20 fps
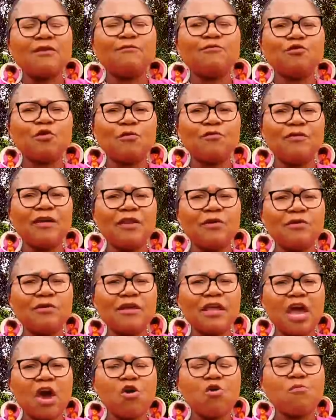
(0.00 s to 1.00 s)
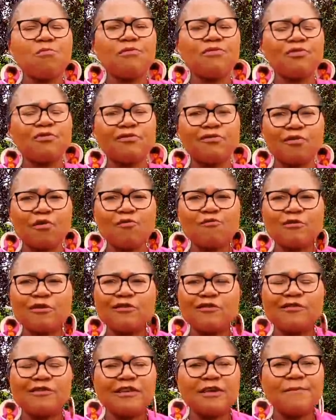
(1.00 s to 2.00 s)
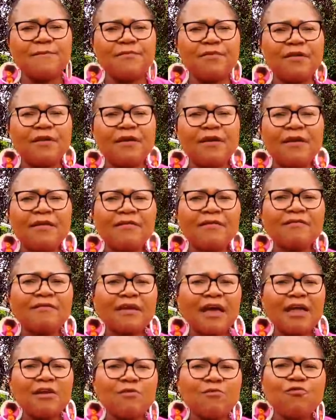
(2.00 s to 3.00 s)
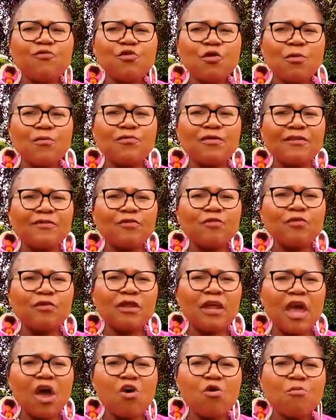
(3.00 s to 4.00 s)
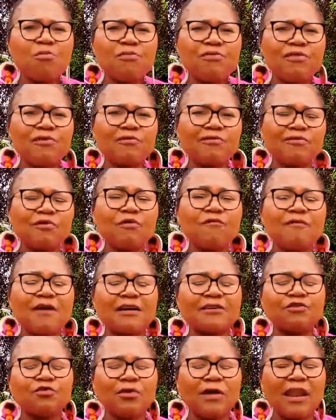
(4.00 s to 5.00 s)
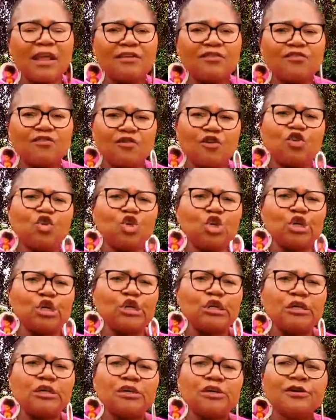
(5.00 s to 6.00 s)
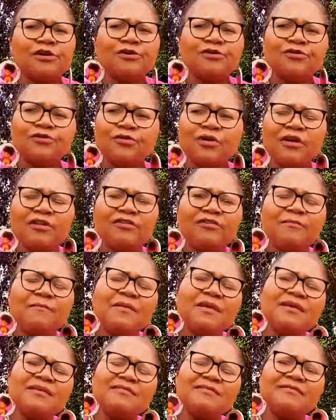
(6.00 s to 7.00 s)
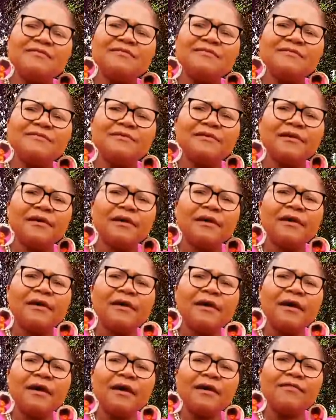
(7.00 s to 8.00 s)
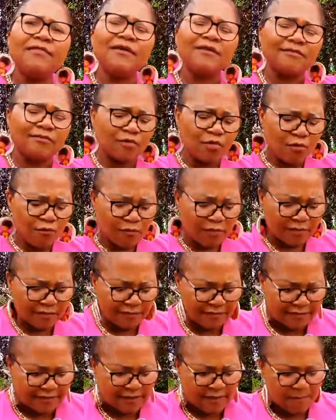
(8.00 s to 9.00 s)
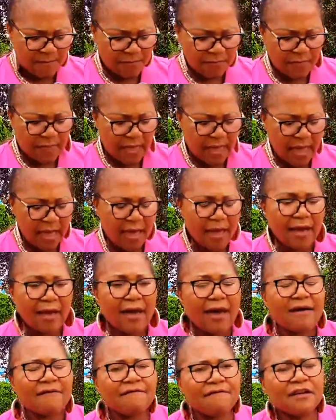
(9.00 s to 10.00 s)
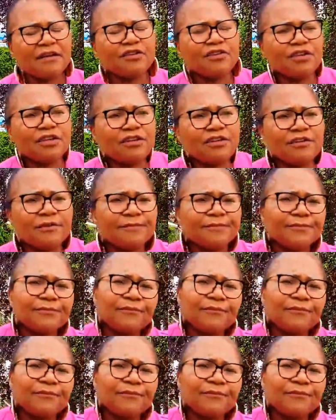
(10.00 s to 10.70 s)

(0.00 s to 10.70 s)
jobs, they don't help with your self-esteem. This kind of jobs does not help with your self-actualization. So it means their self-esteem are affected.